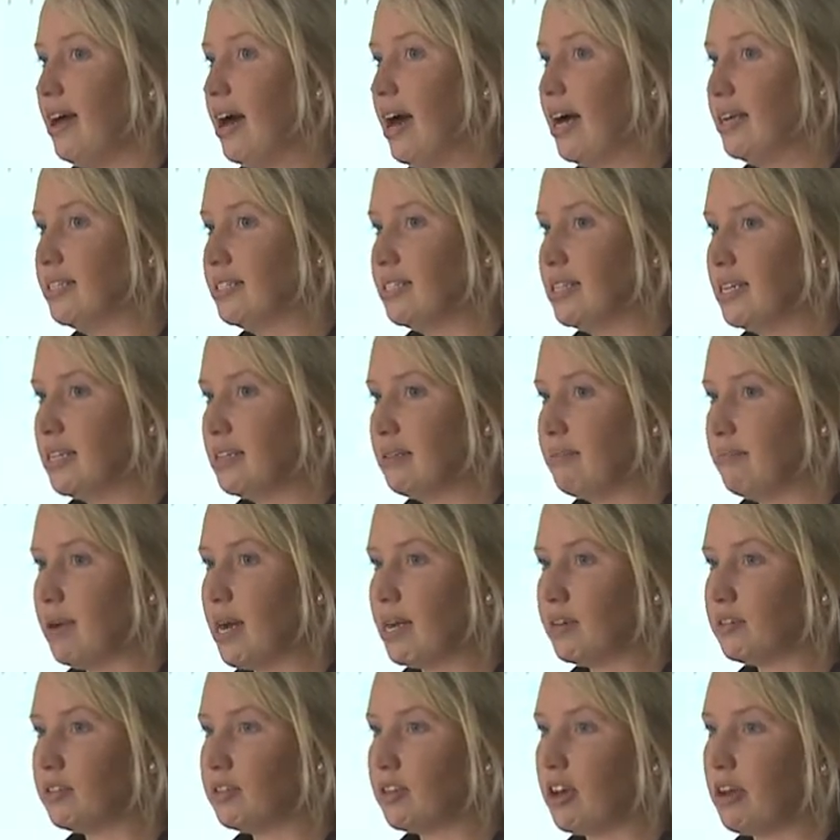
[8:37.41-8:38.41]
underneath a
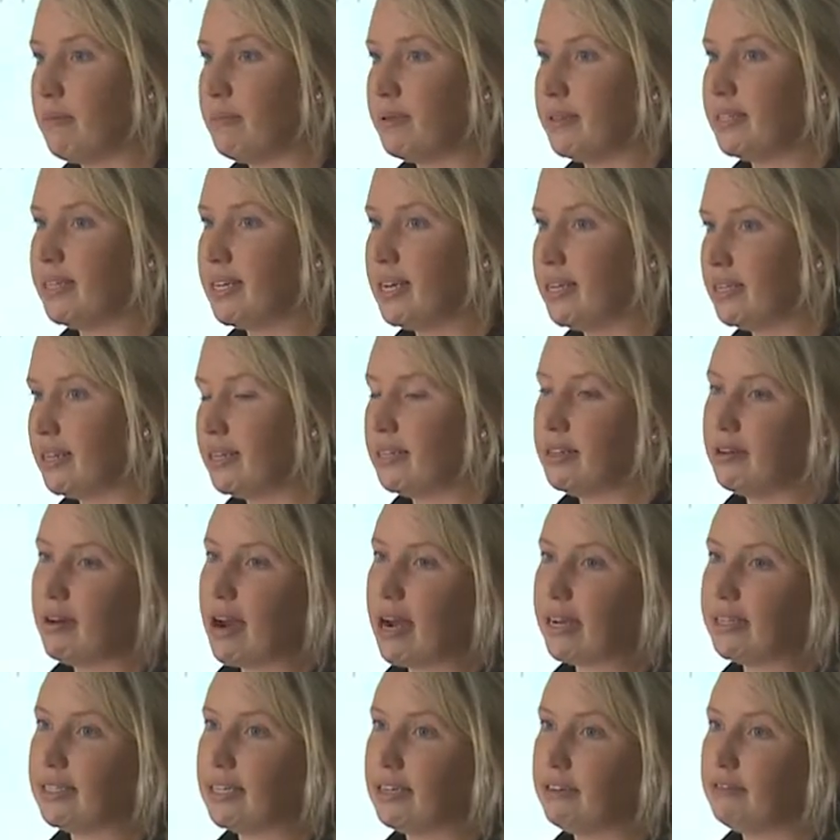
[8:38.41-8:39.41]
microscope and seeing that they're
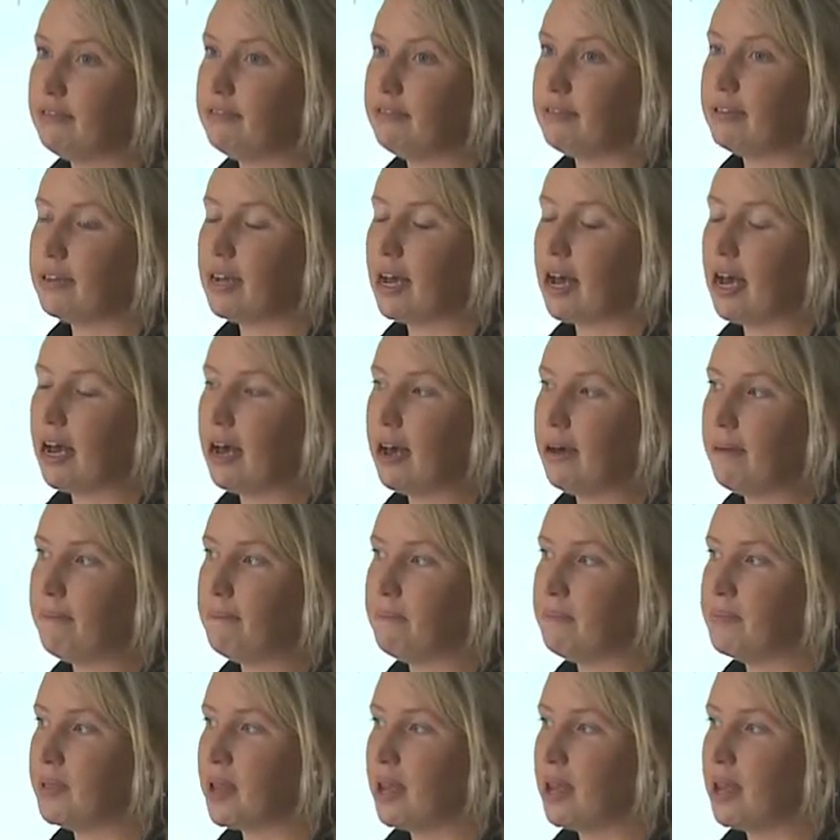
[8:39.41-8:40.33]
active. And